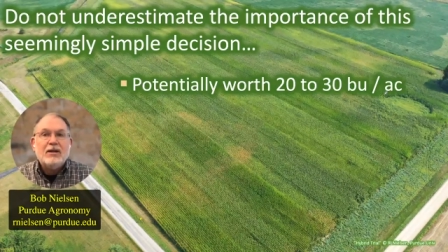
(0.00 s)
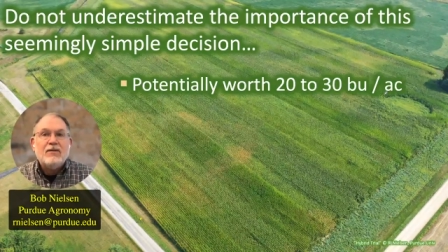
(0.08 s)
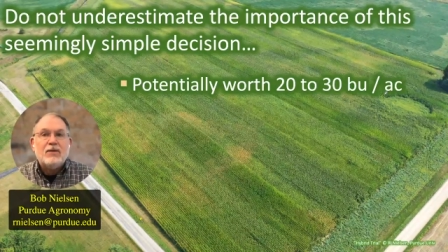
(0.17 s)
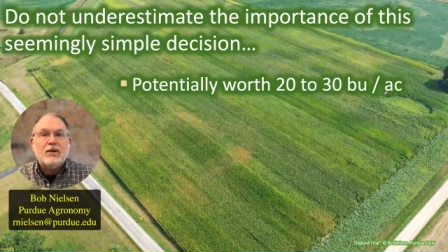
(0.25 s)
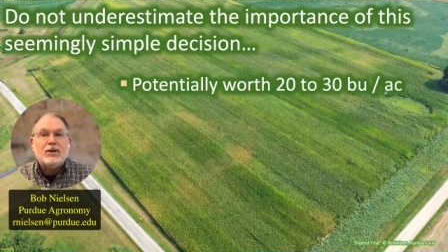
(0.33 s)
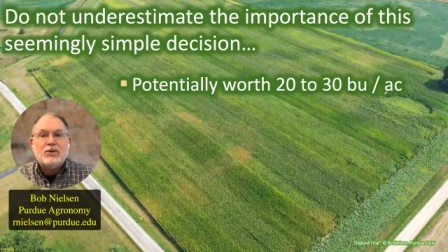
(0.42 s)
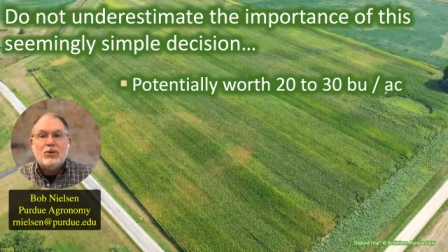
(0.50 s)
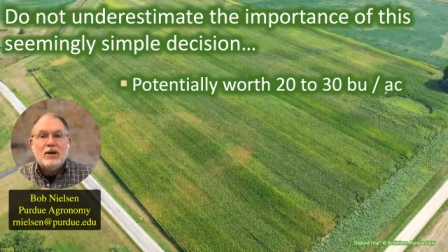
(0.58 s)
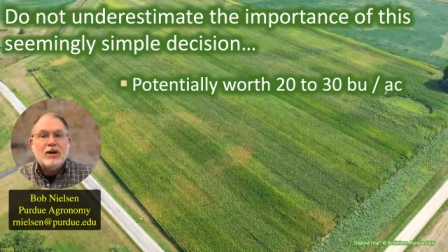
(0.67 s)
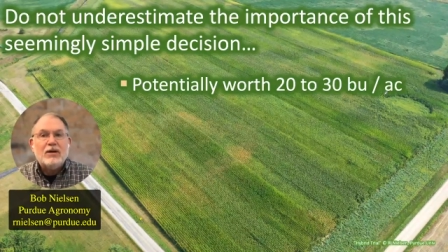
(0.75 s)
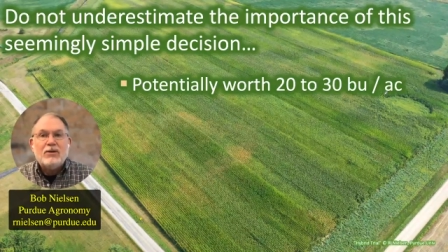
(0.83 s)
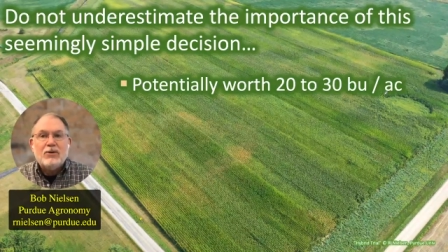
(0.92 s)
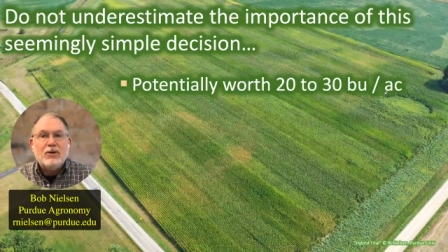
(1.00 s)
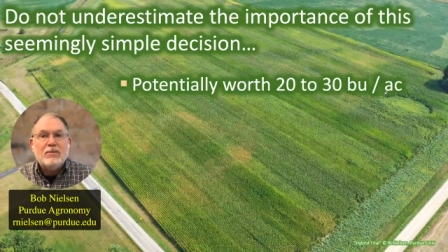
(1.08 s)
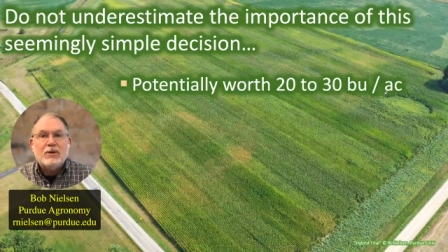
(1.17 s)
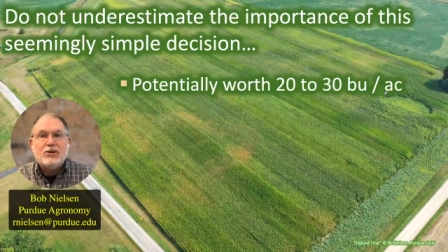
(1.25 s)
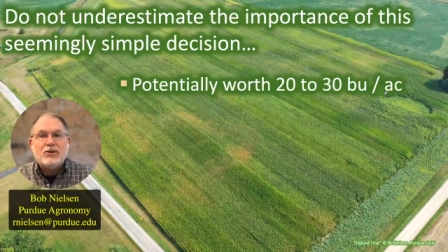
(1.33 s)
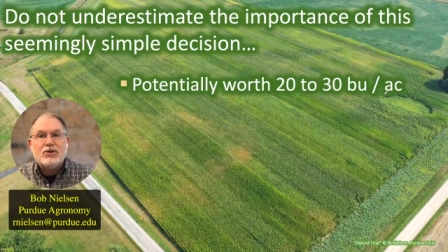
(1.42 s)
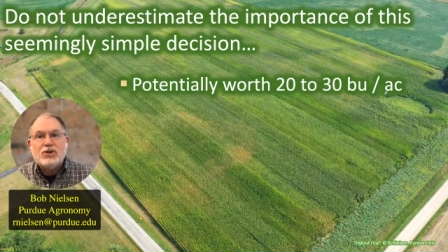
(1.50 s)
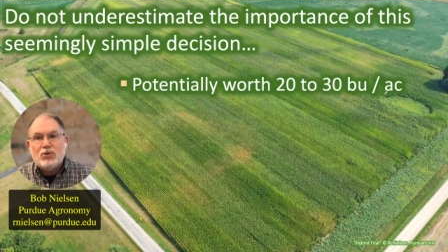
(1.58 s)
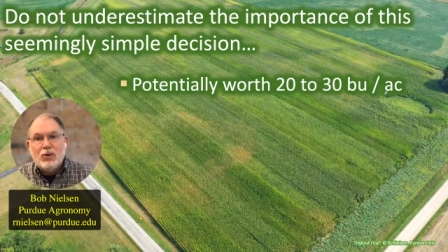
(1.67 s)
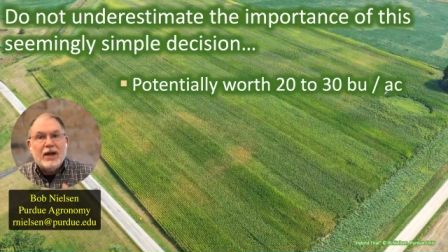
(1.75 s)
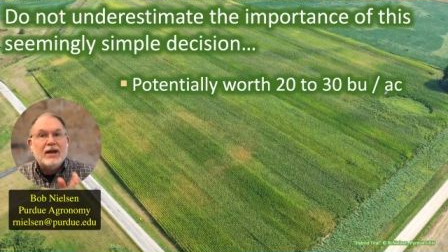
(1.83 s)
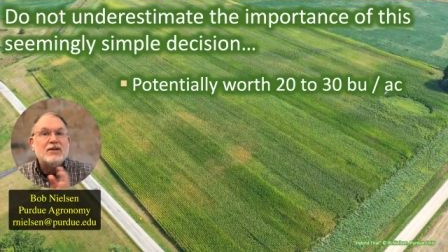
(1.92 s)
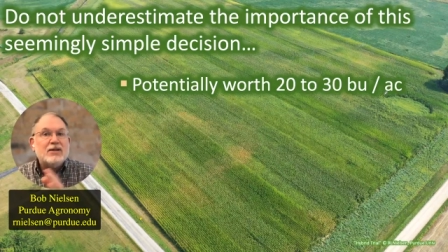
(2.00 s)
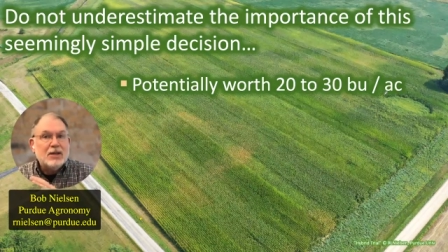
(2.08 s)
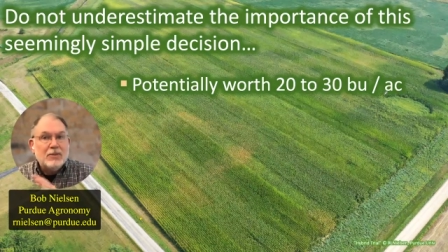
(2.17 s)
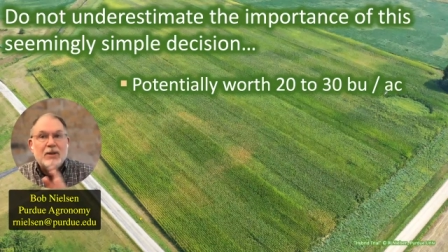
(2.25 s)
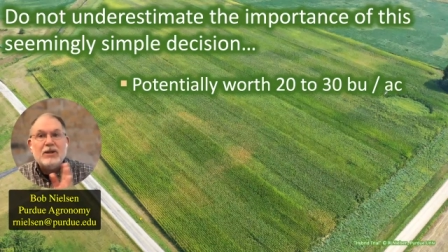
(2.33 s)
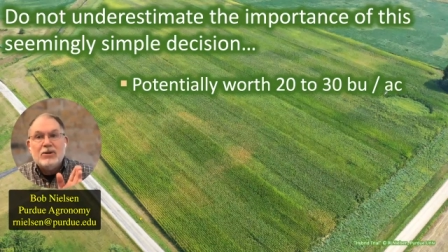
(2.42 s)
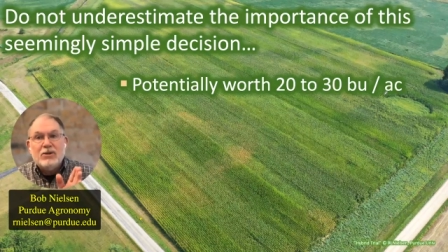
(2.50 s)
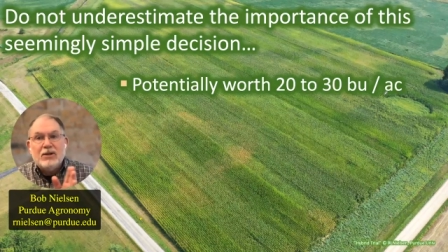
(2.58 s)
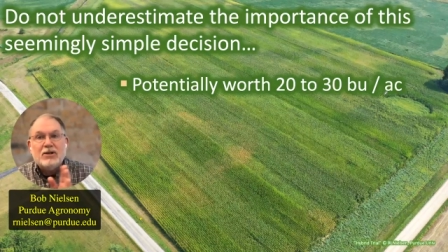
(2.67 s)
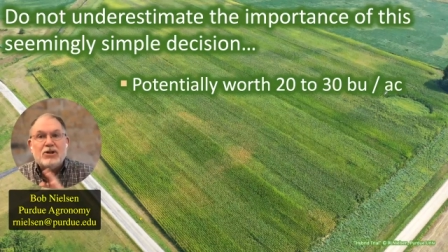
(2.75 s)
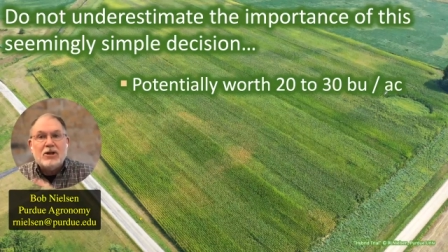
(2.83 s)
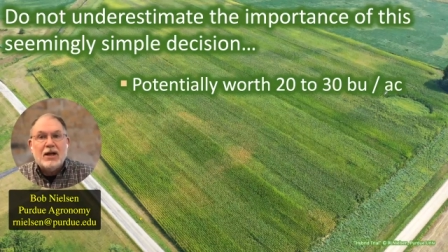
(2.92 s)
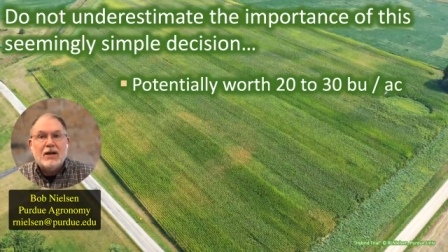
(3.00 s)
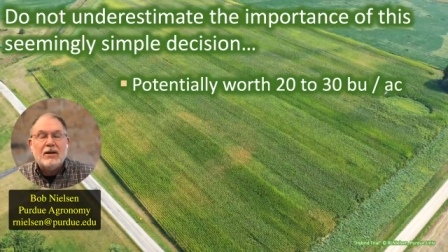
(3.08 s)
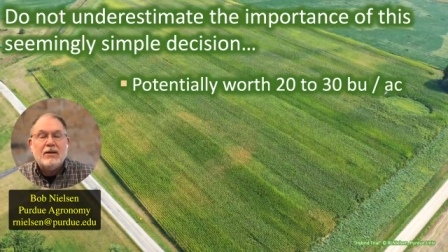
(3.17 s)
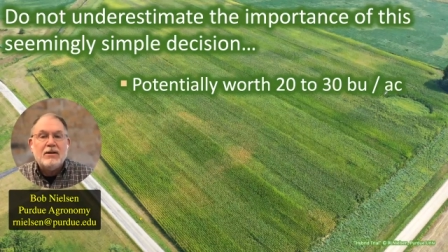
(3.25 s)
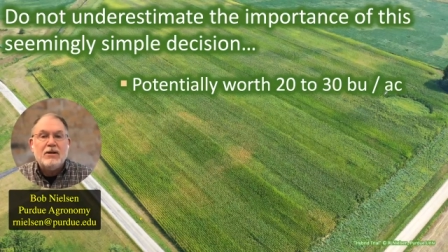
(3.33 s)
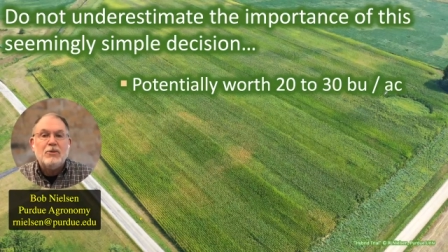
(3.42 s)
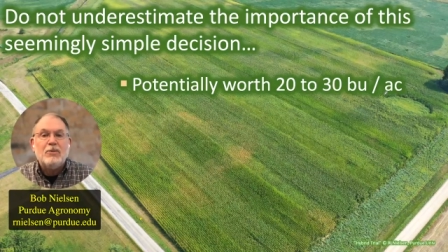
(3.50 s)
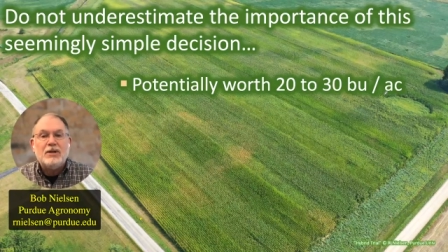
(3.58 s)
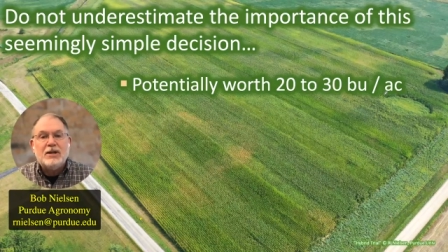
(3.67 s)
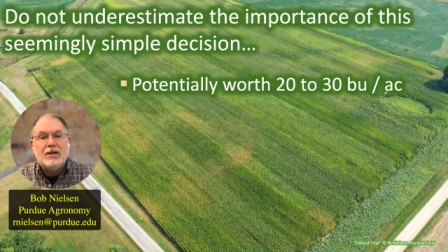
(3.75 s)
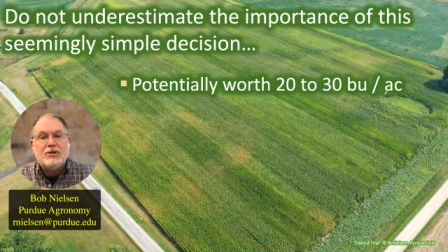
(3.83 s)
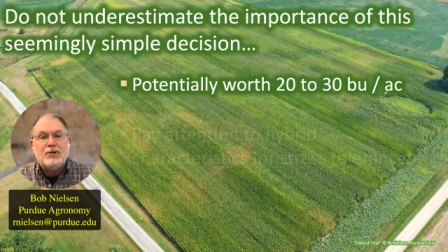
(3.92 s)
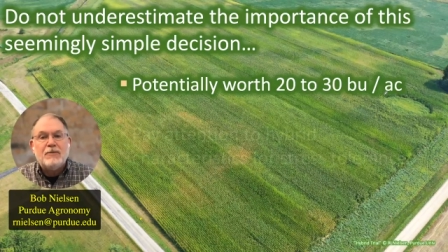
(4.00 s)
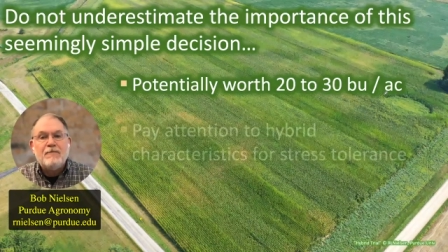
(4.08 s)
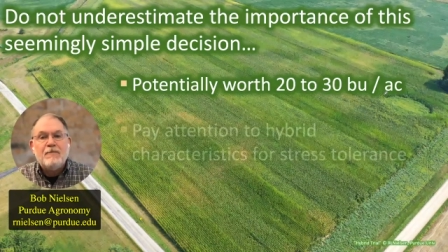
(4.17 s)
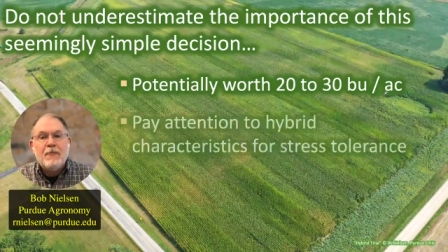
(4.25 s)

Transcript: for a 20 to 30 bushel swing simply due to genetic yield potential.